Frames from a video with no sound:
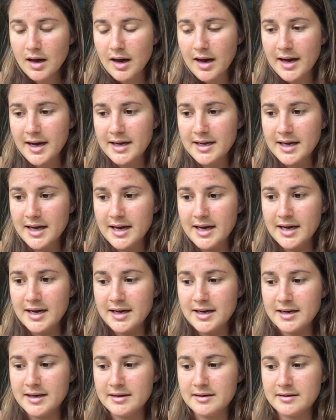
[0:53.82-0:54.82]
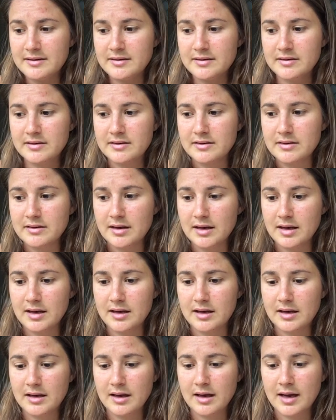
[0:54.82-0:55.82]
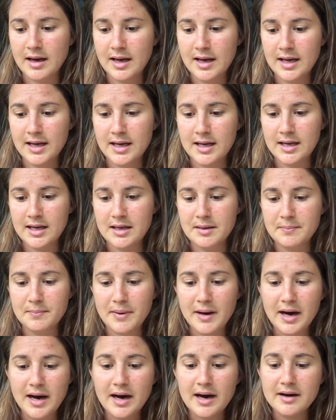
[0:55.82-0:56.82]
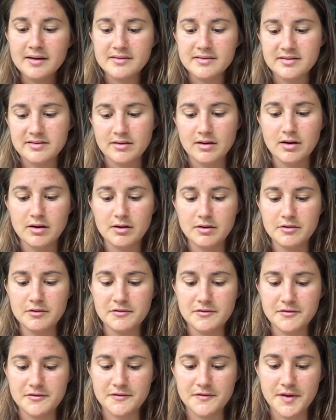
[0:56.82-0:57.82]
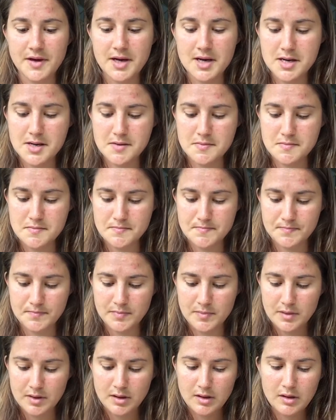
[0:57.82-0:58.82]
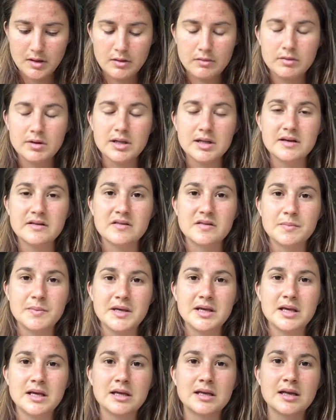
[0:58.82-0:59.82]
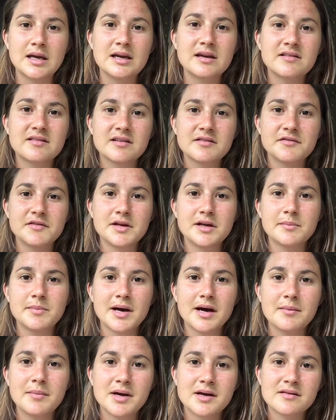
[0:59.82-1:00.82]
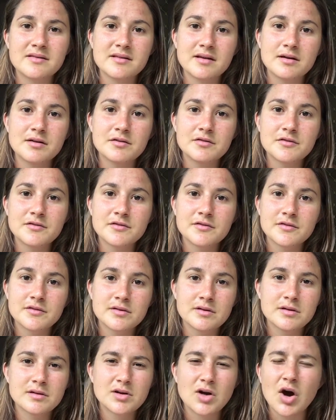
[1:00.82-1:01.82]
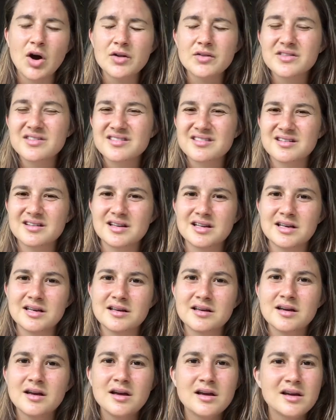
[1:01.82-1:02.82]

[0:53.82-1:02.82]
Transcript: I had a past of really speaking negatively about myself, constantly